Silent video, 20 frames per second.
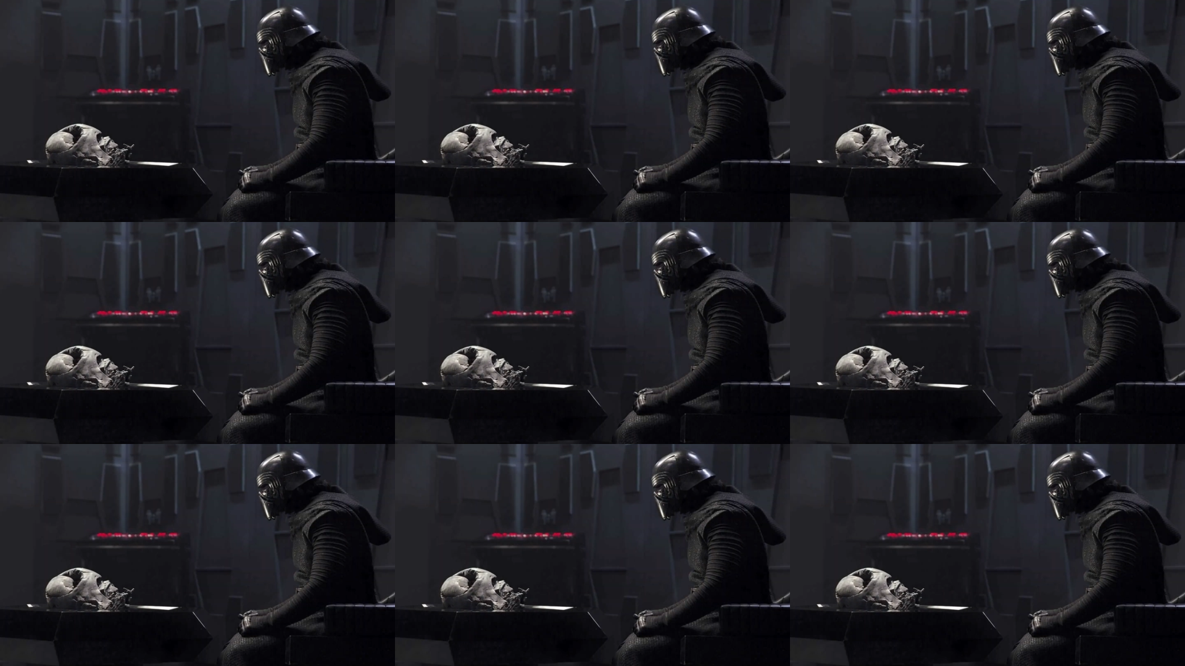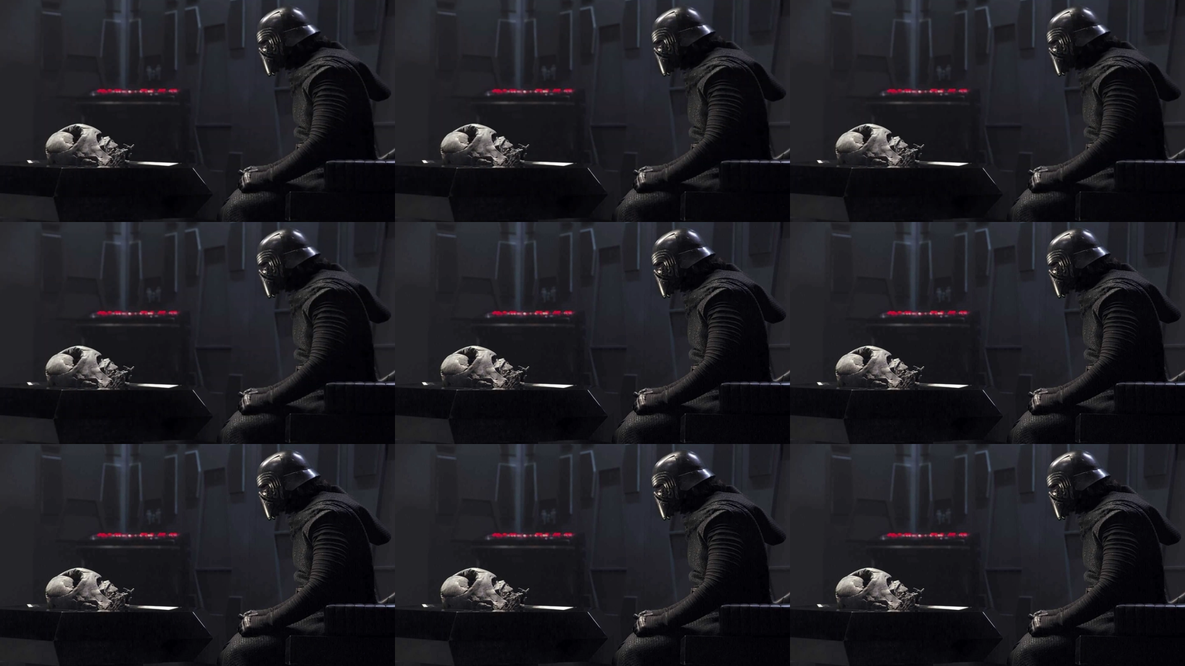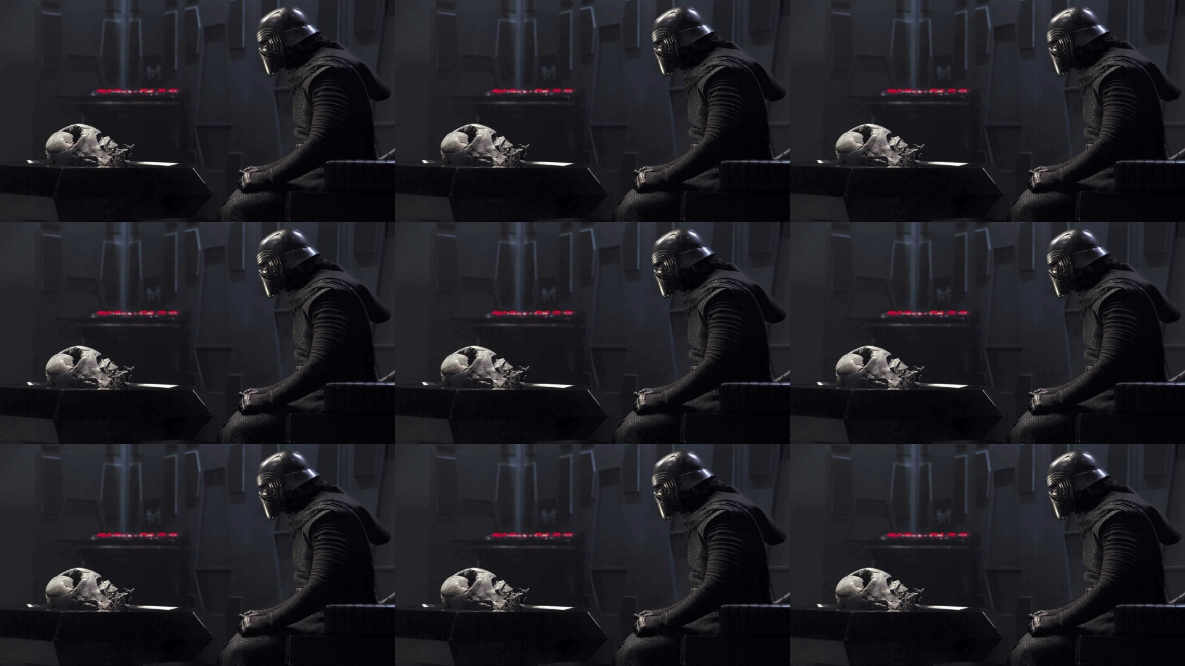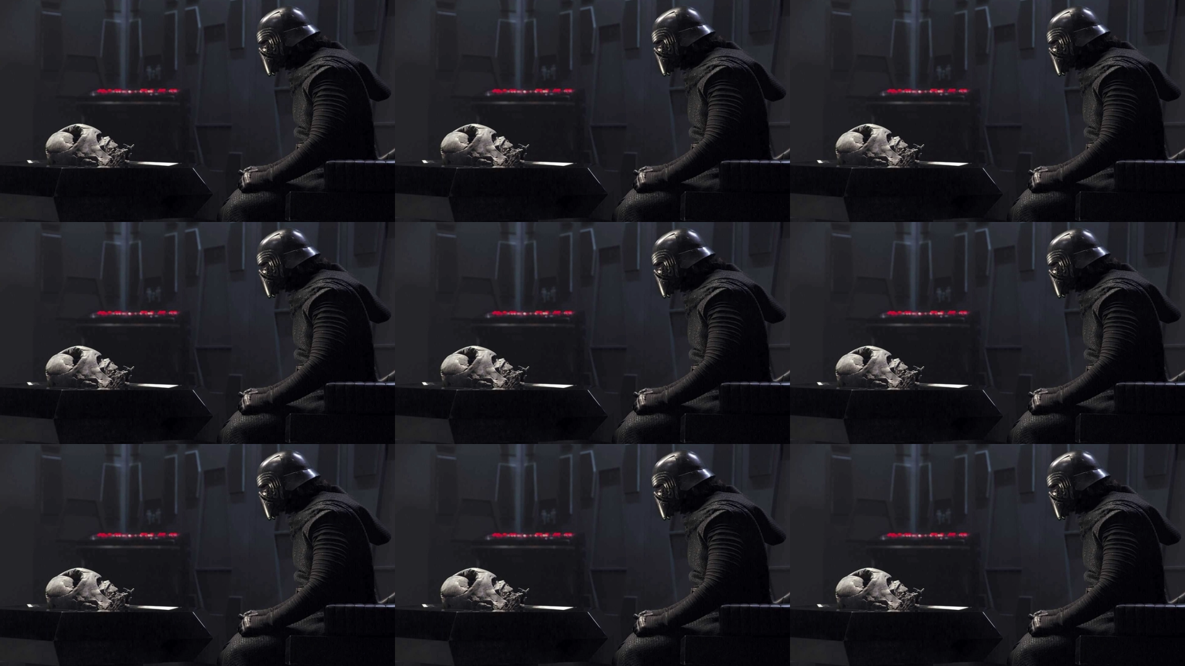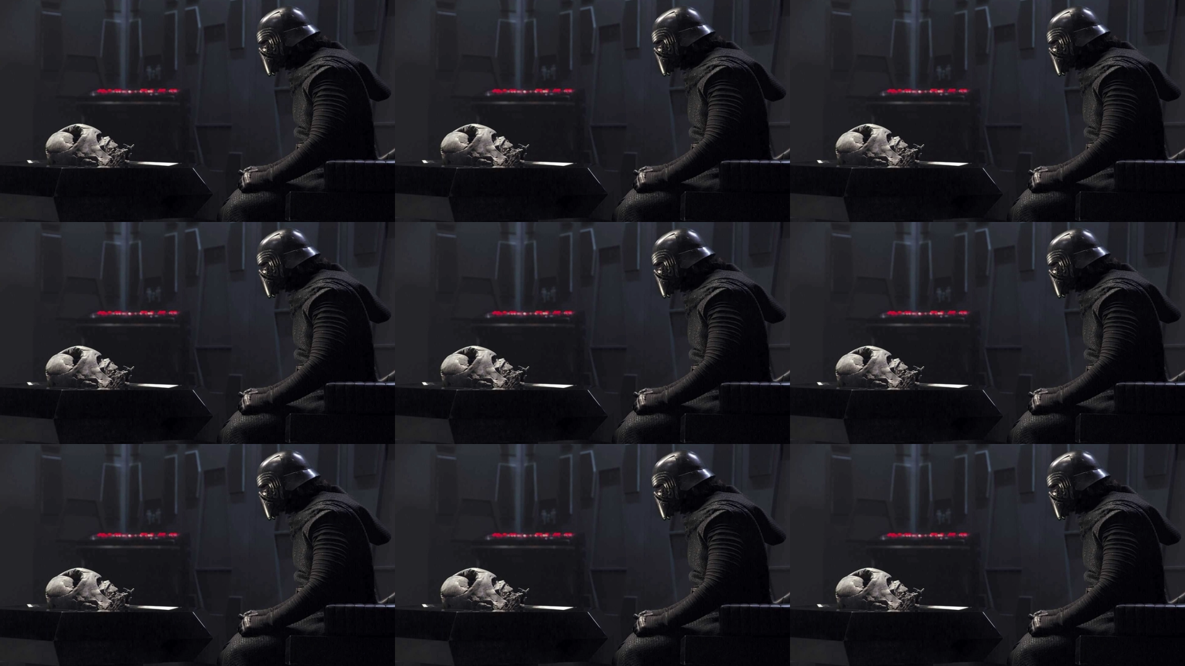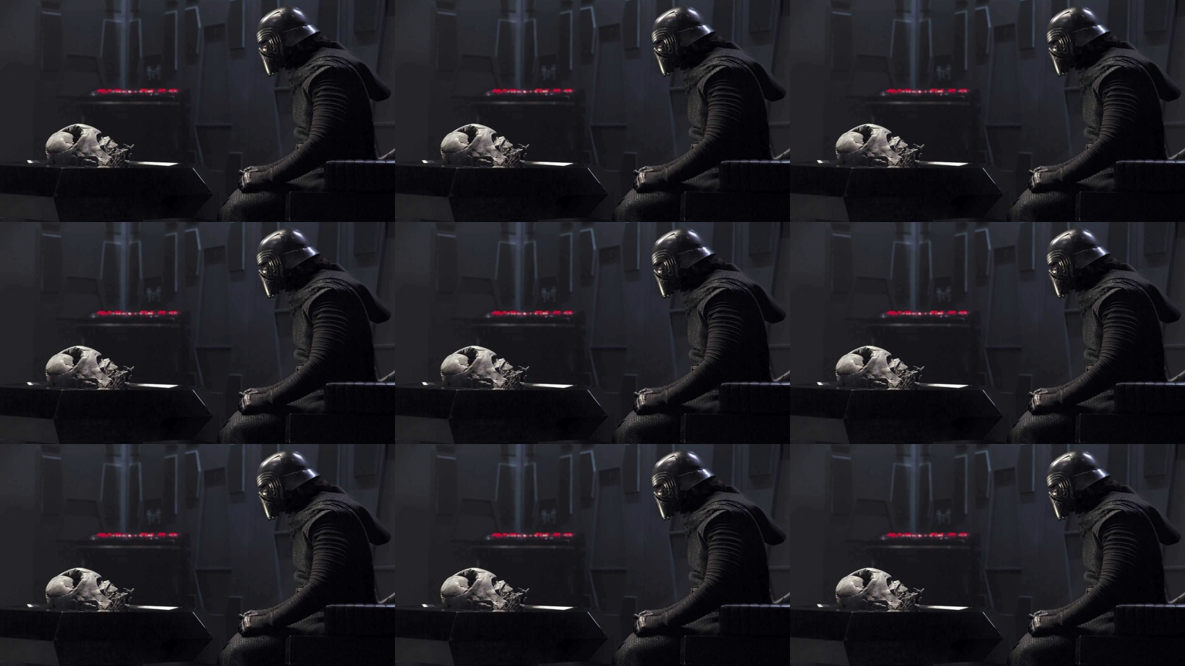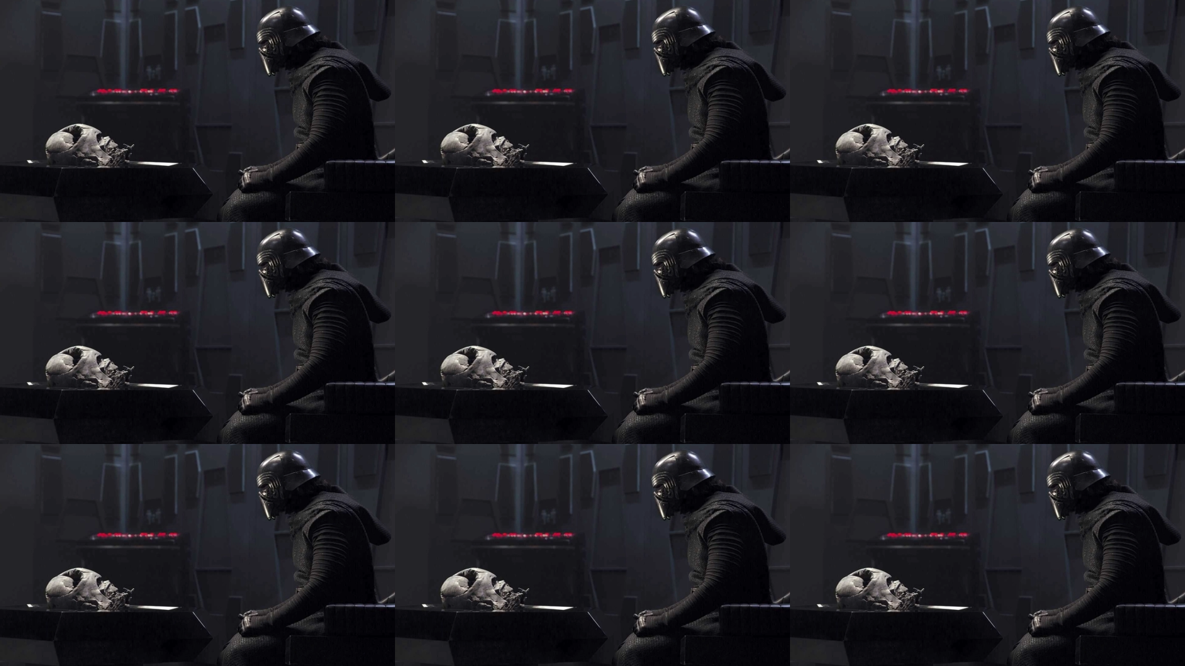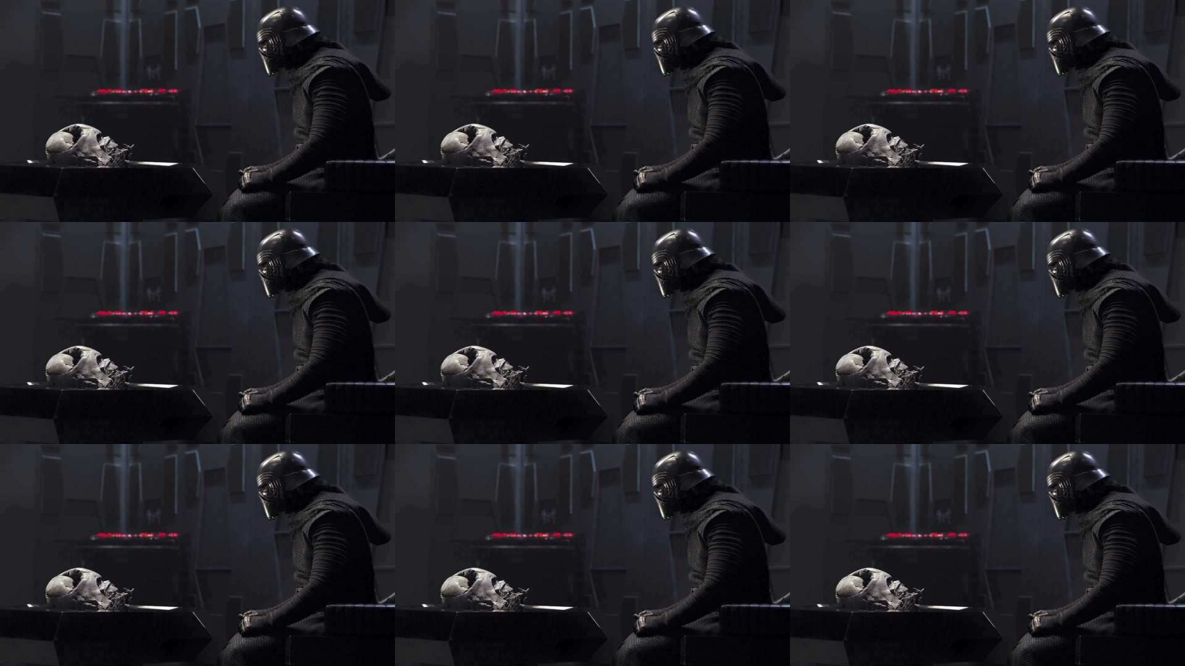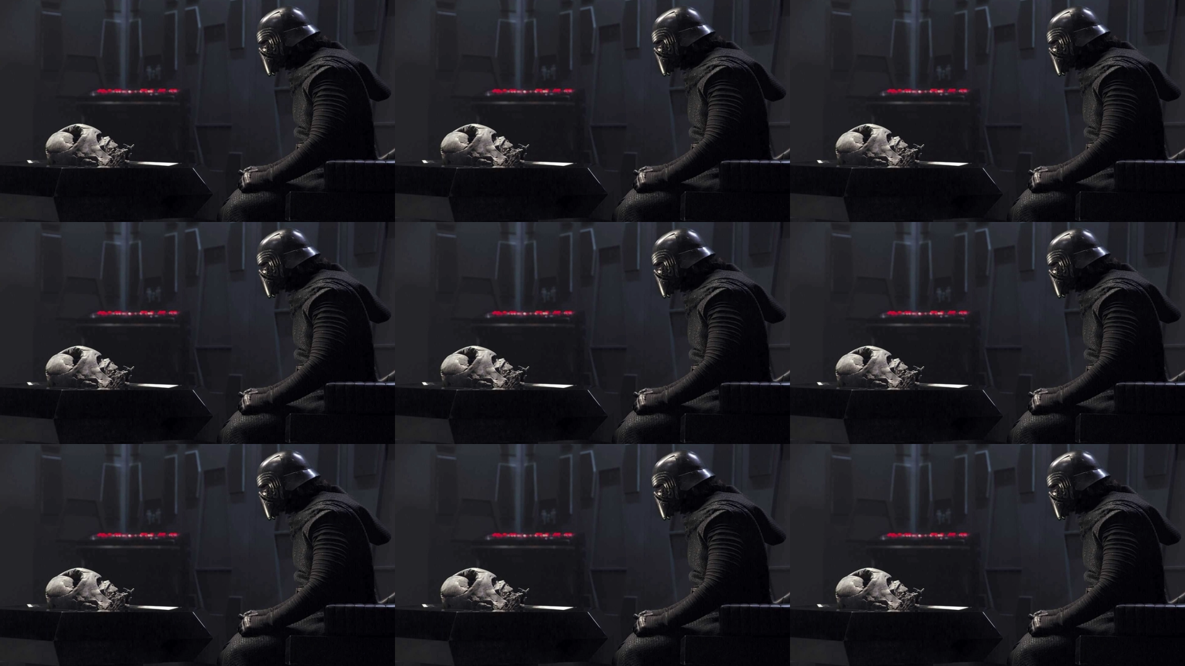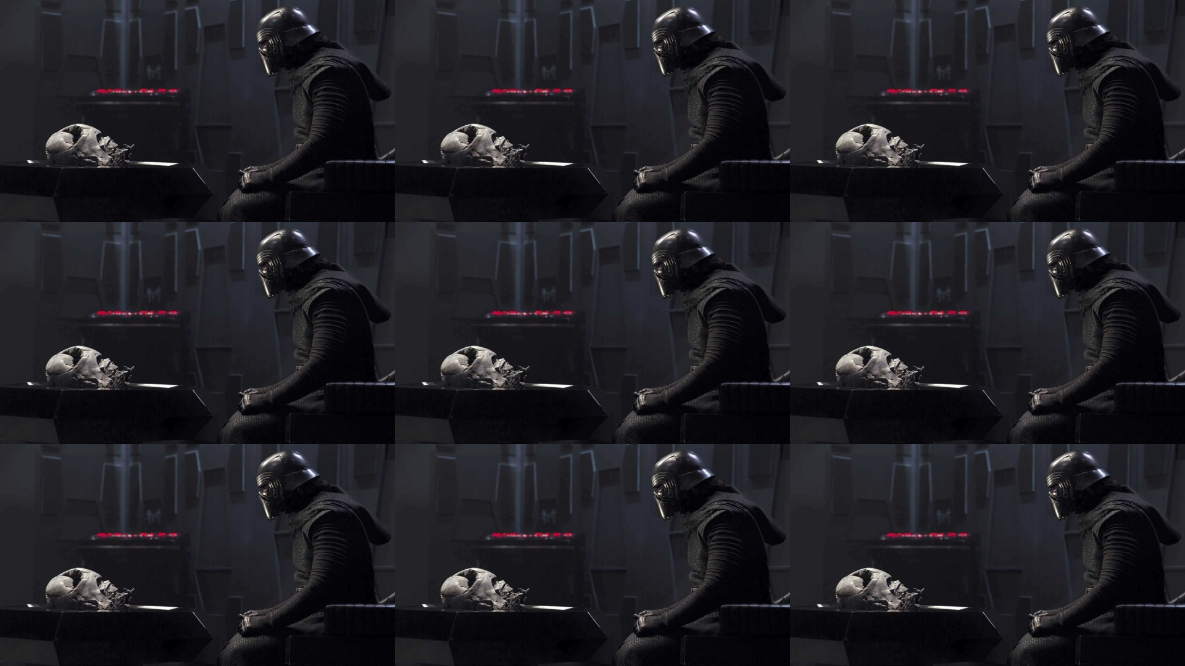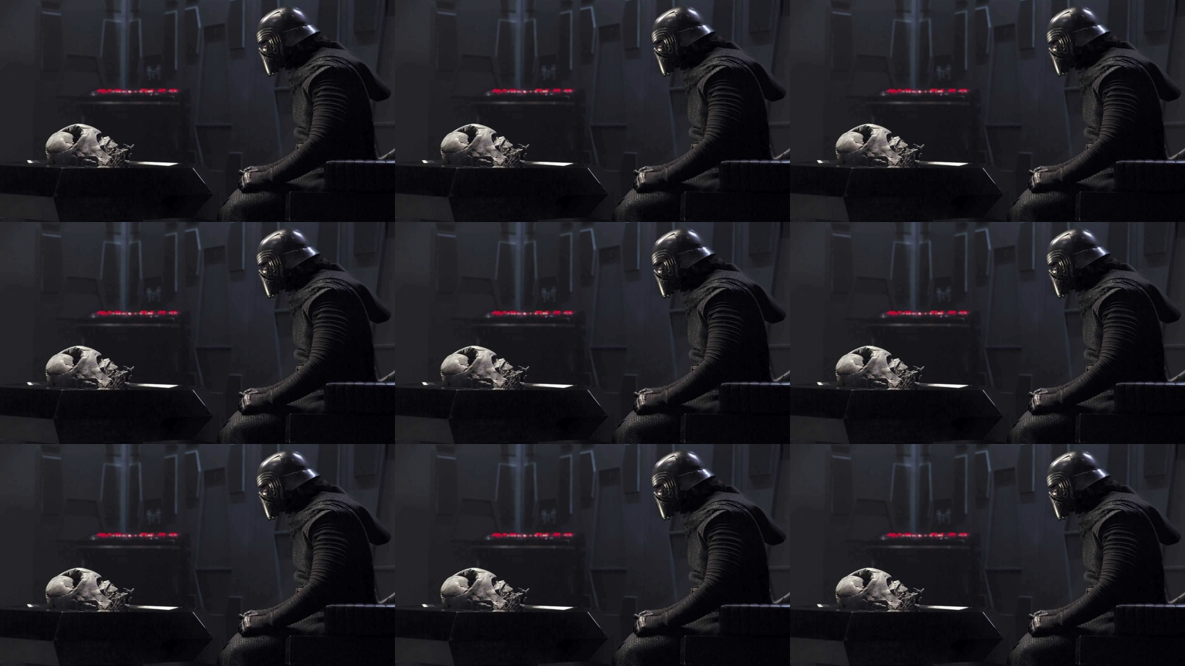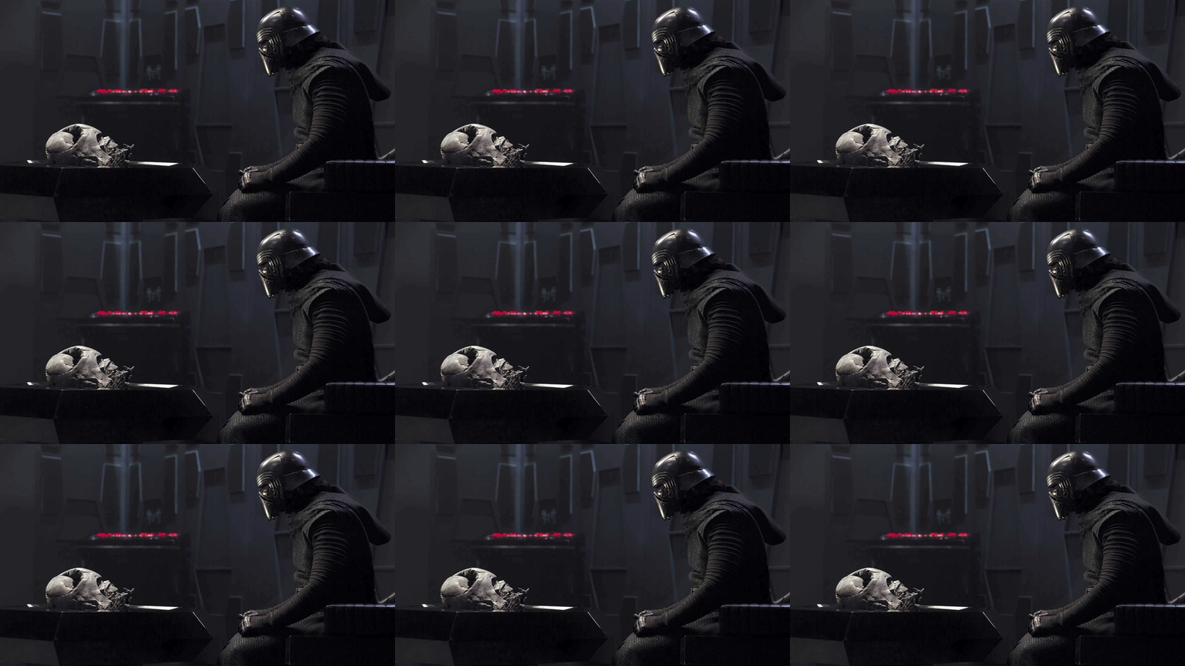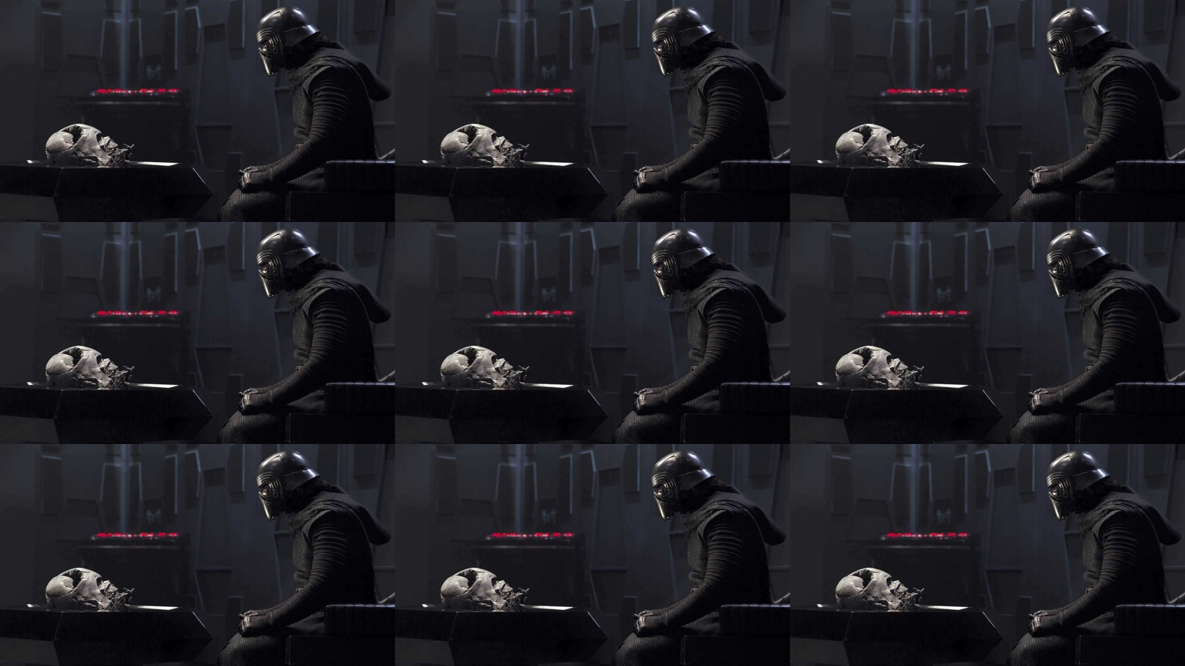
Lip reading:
(no speaker visible)